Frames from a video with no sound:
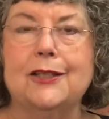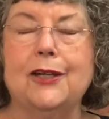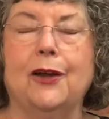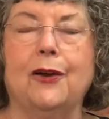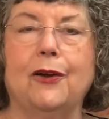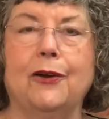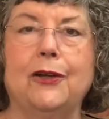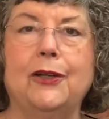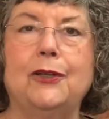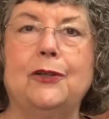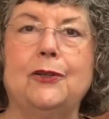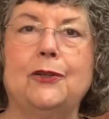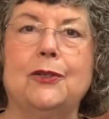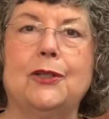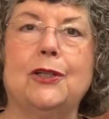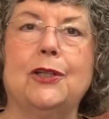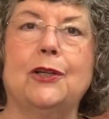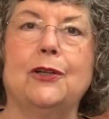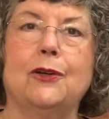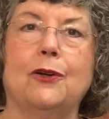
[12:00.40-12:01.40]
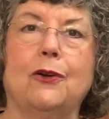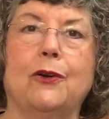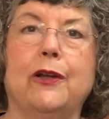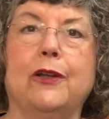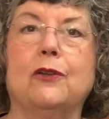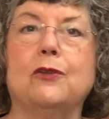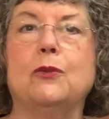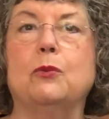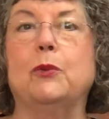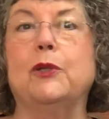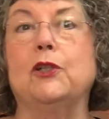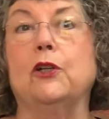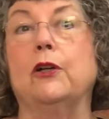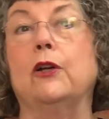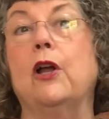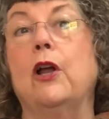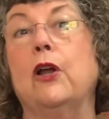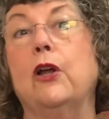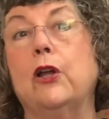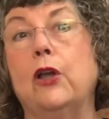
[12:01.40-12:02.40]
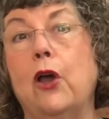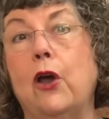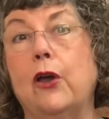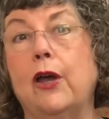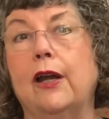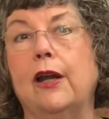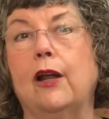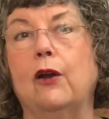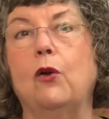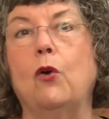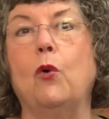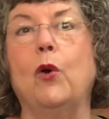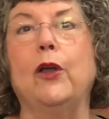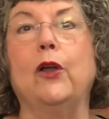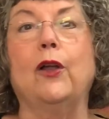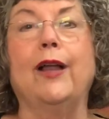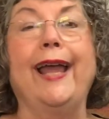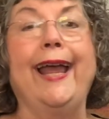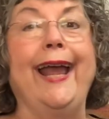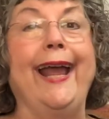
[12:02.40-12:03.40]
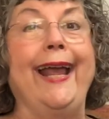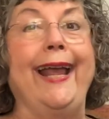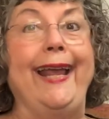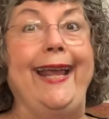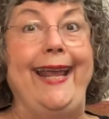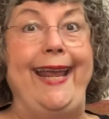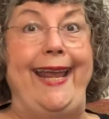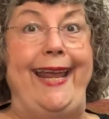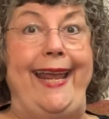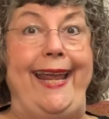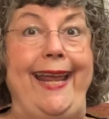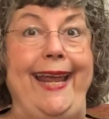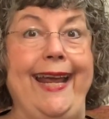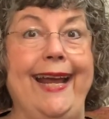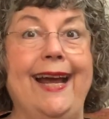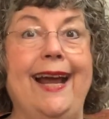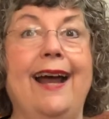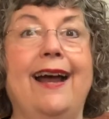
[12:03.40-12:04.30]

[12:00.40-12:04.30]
to only use the good oils, which are coconut oil and ghee.